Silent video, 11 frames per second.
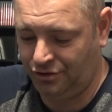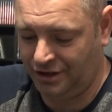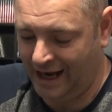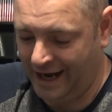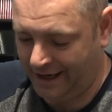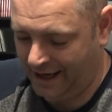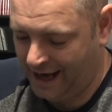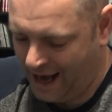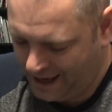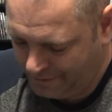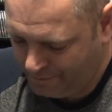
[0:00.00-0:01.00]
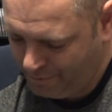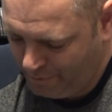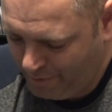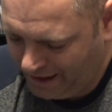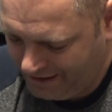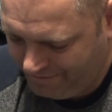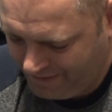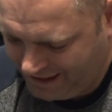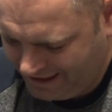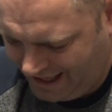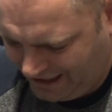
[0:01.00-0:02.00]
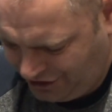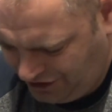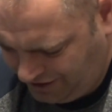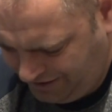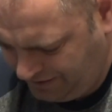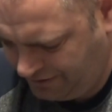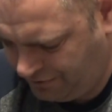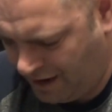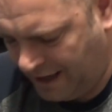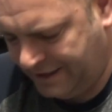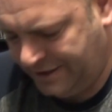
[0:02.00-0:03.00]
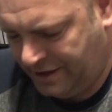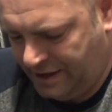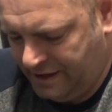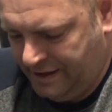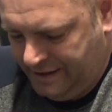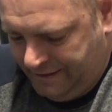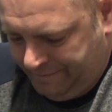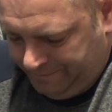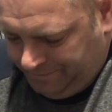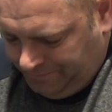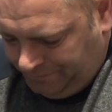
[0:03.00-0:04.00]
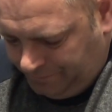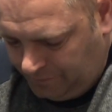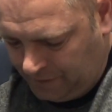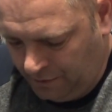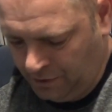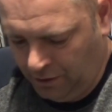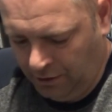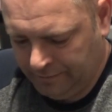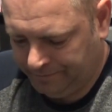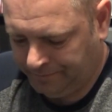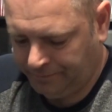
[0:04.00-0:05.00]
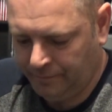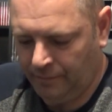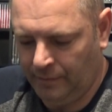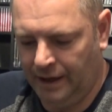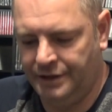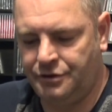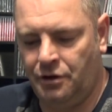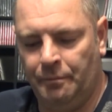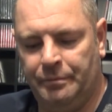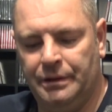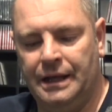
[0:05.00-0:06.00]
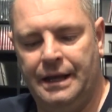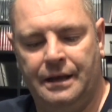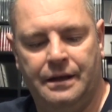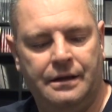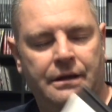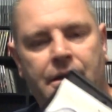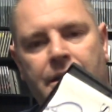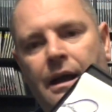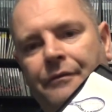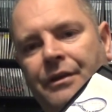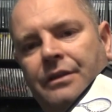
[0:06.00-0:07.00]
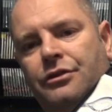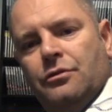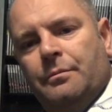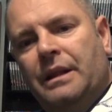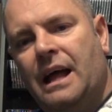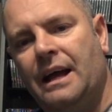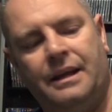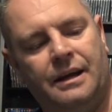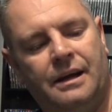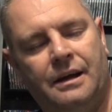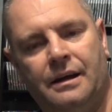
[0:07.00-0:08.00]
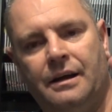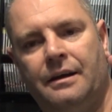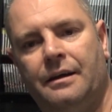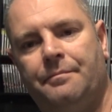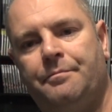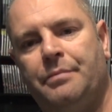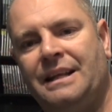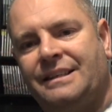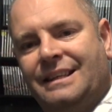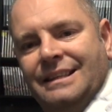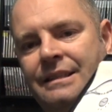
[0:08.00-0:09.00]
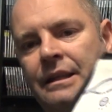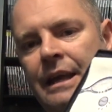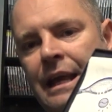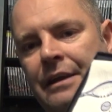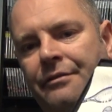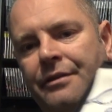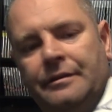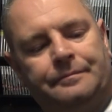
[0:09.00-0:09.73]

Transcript: to get a card back in my collection. Christ, there we go. It is complete. I think there should be like a plastic sleeve,